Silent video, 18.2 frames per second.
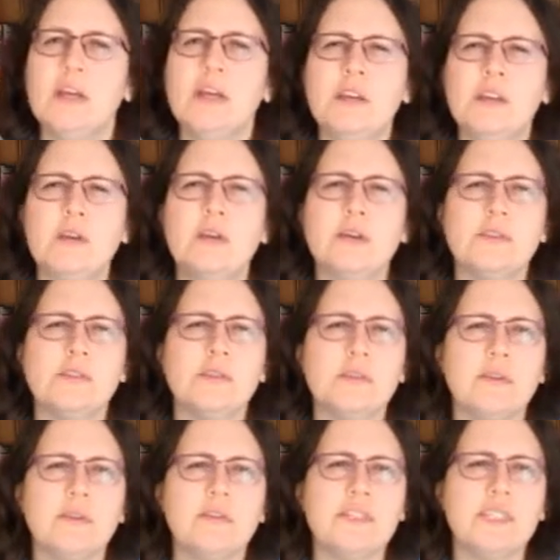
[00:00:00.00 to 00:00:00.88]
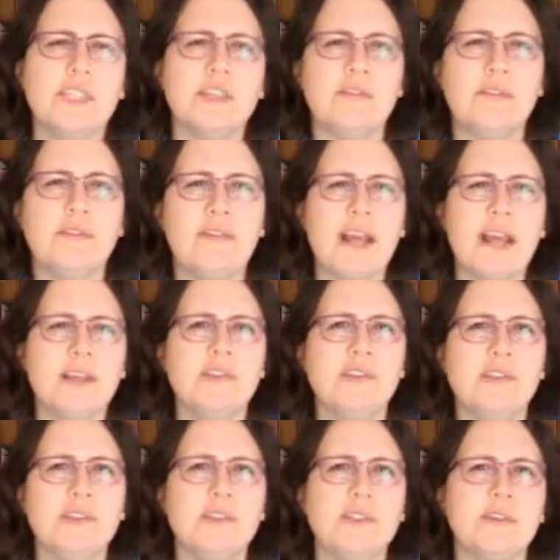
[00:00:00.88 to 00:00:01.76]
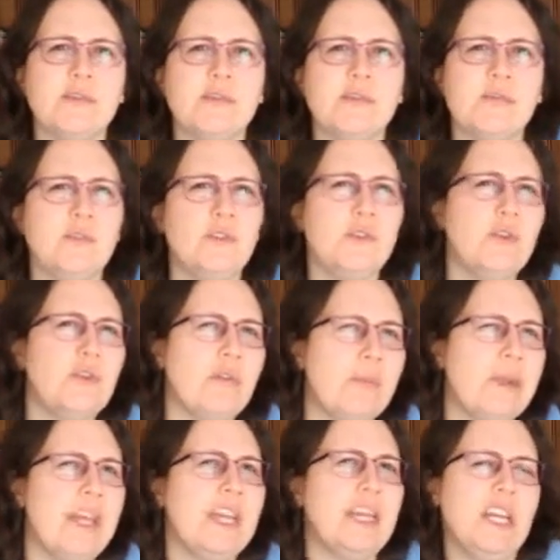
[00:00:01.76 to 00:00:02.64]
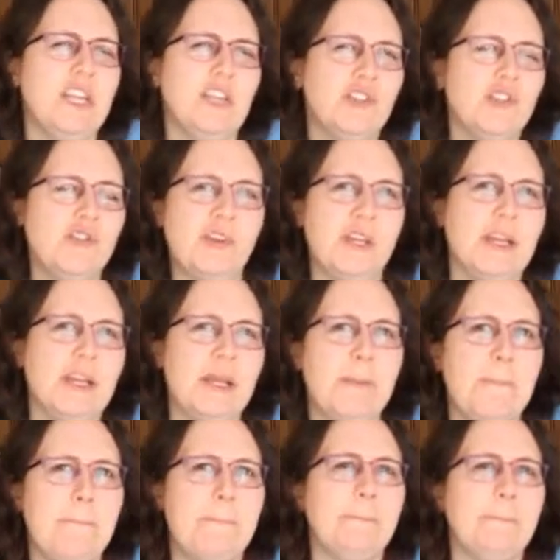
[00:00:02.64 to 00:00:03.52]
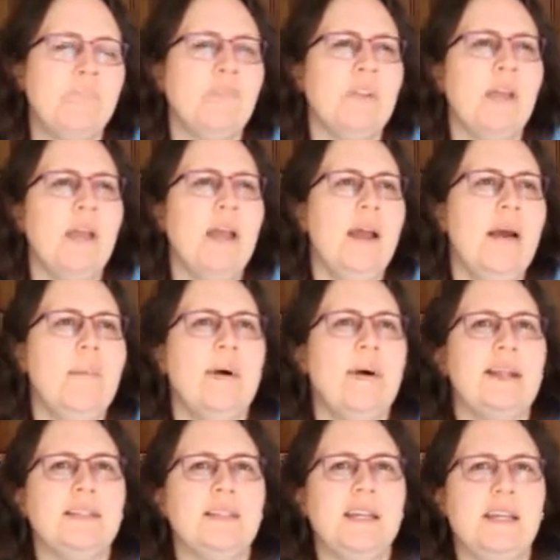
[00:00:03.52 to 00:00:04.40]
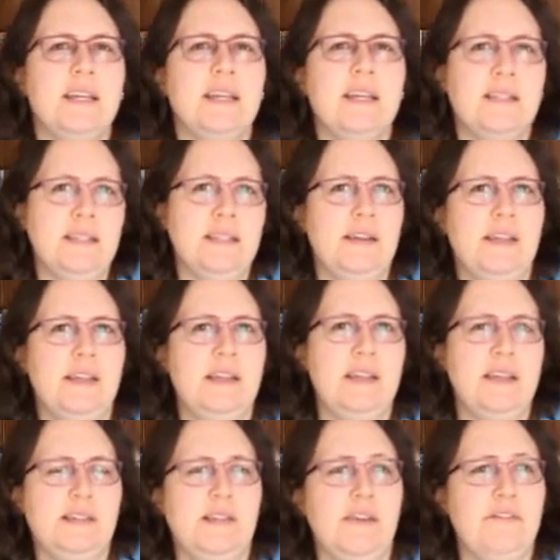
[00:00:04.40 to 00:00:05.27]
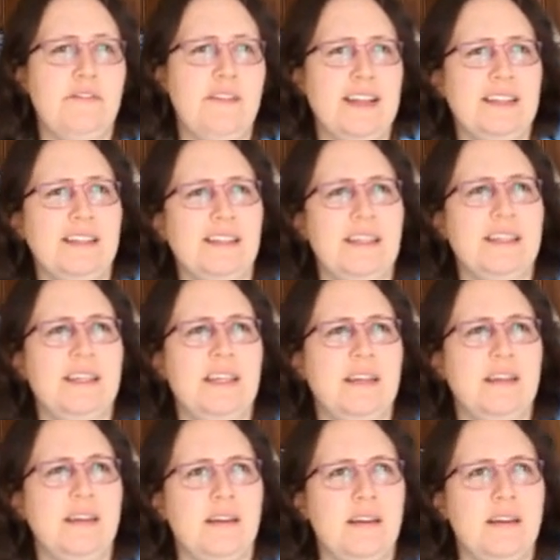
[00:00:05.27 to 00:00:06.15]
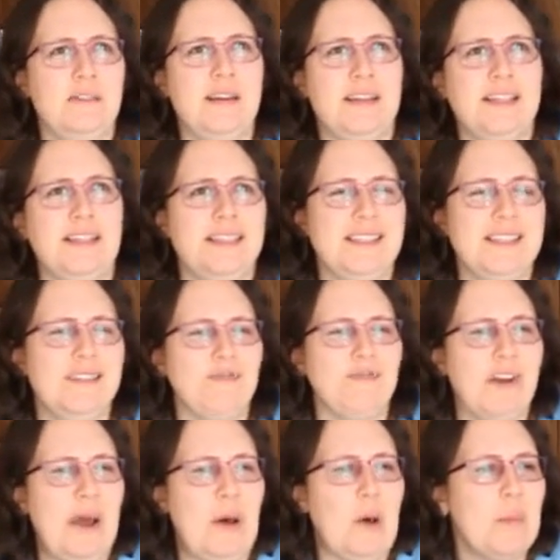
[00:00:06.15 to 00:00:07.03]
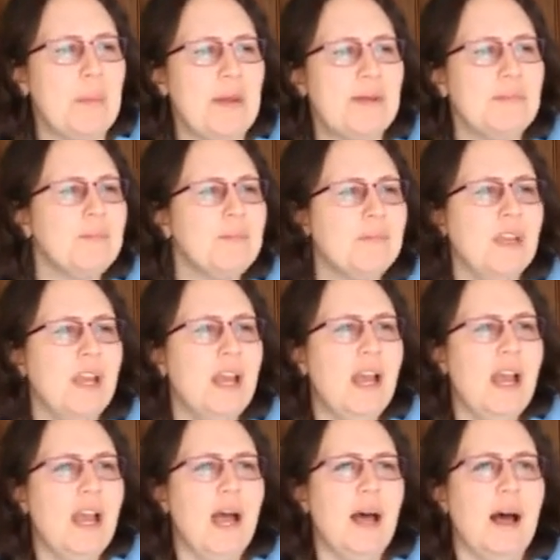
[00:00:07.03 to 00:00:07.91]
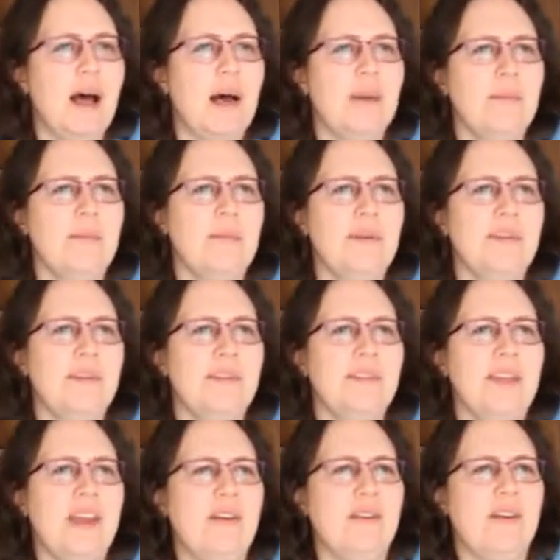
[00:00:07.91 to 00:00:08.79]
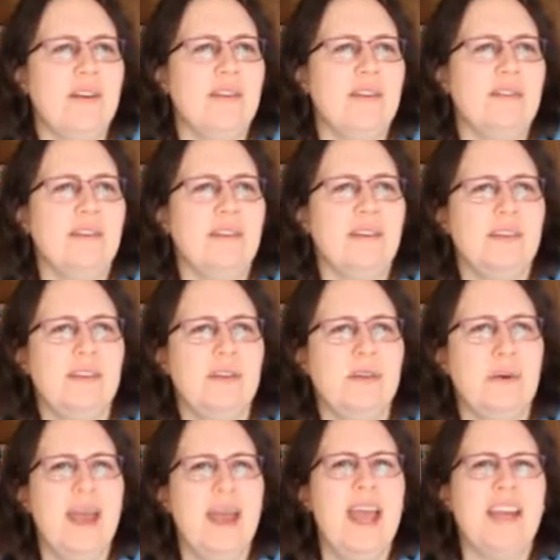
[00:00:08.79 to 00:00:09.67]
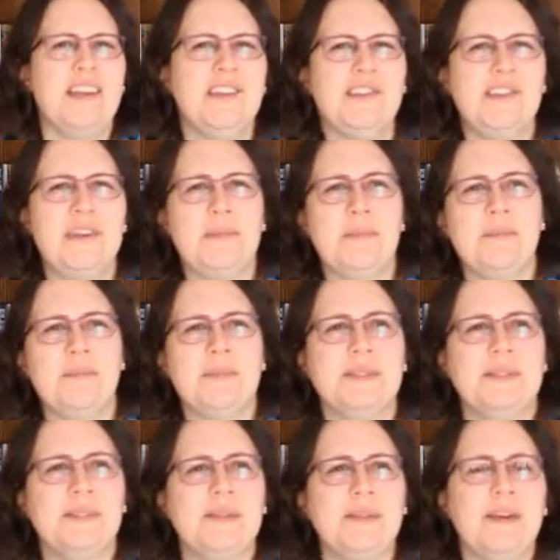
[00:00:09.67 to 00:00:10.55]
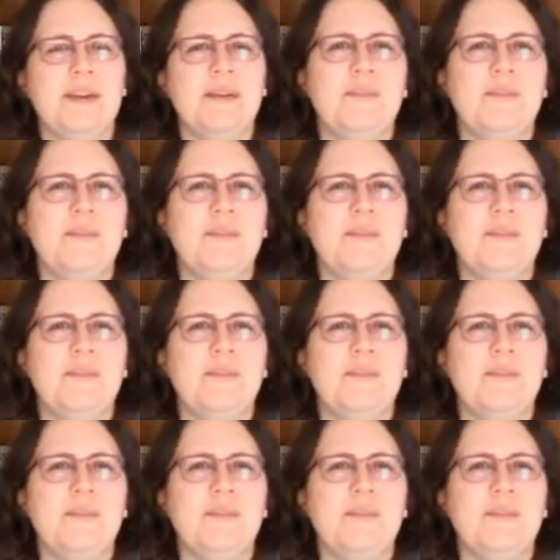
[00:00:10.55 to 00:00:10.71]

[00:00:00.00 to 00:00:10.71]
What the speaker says: You can sort of see reflections of European history in it, but it is a fantasy realm, and there are, you know, airships.